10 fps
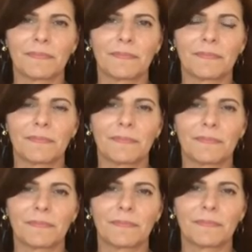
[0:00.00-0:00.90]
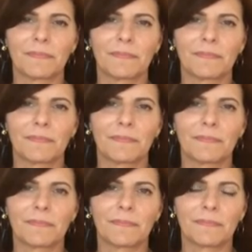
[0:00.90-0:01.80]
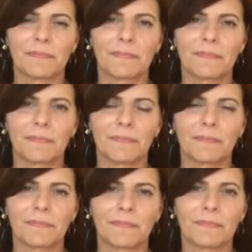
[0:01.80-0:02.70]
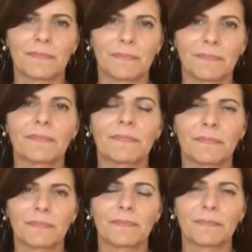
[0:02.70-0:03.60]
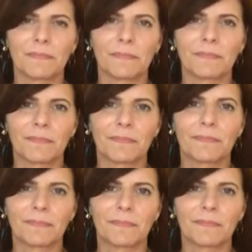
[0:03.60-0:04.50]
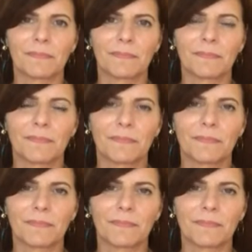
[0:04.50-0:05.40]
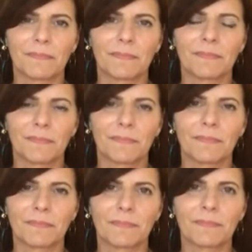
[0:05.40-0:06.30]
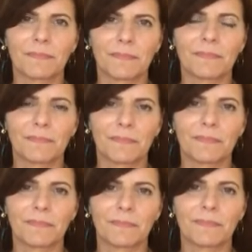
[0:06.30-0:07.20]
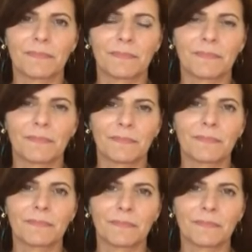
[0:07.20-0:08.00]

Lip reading: The person shown says nothing.